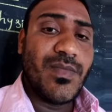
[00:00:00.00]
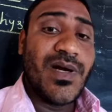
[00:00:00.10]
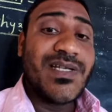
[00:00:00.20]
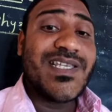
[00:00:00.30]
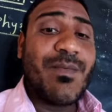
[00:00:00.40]

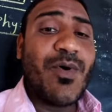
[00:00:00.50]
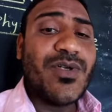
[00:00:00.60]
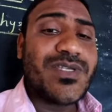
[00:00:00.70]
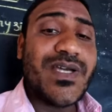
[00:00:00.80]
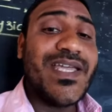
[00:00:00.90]

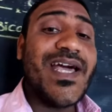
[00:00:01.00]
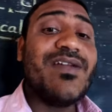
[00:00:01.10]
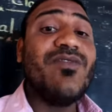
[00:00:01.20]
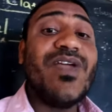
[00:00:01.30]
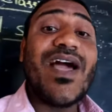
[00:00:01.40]
Suppose
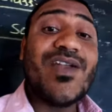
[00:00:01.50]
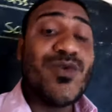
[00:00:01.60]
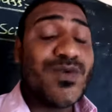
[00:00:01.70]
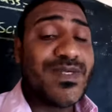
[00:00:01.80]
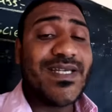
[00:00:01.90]
here we are
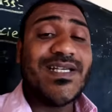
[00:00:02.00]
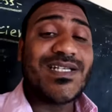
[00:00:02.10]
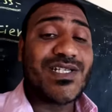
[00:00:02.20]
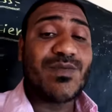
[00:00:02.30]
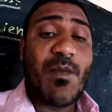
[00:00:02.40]
using
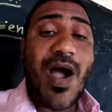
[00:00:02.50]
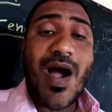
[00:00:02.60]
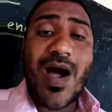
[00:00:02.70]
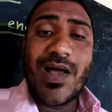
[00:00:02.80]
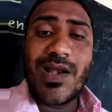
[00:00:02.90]

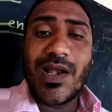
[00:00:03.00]
small